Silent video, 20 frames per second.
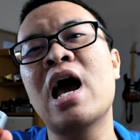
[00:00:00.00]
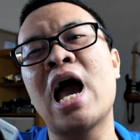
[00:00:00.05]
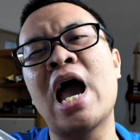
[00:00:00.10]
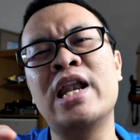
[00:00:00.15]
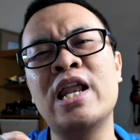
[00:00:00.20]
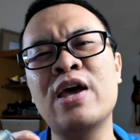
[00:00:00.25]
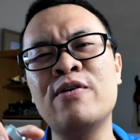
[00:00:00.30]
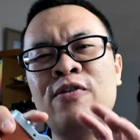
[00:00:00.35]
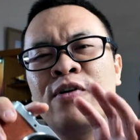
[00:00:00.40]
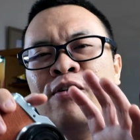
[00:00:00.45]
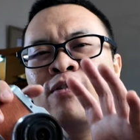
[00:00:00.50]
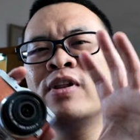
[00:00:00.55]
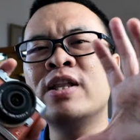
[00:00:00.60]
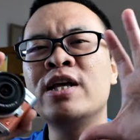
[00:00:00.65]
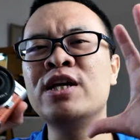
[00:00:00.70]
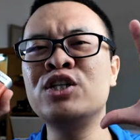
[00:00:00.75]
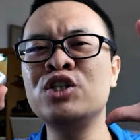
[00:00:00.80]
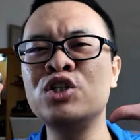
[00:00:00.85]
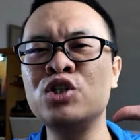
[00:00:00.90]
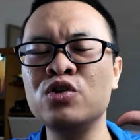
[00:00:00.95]
I never really
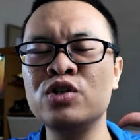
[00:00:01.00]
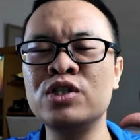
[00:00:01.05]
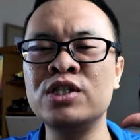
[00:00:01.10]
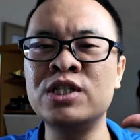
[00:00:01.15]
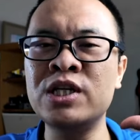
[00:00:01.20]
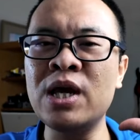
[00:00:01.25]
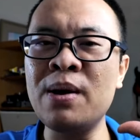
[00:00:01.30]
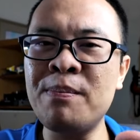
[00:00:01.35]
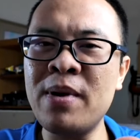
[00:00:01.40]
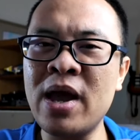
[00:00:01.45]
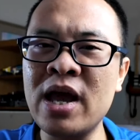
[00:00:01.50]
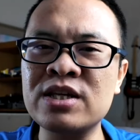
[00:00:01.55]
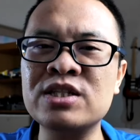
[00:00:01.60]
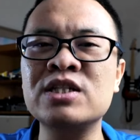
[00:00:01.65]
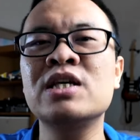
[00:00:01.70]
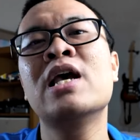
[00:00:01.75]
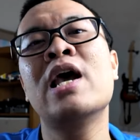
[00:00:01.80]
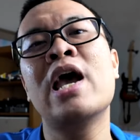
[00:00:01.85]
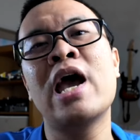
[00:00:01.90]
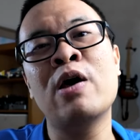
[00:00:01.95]
shoot JPEGs,
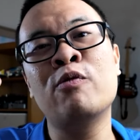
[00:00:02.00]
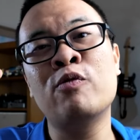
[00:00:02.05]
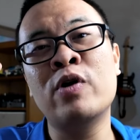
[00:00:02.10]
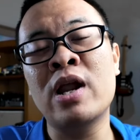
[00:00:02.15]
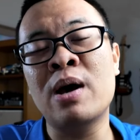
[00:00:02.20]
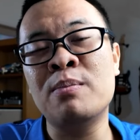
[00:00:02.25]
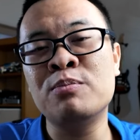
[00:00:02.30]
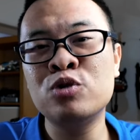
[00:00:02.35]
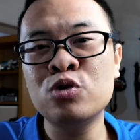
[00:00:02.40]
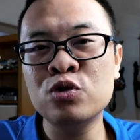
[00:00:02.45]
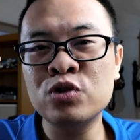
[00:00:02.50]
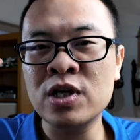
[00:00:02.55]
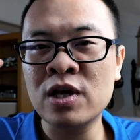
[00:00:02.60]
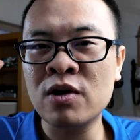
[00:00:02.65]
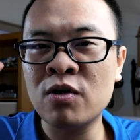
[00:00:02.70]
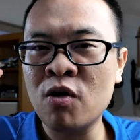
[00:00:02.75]
and when I'm shooting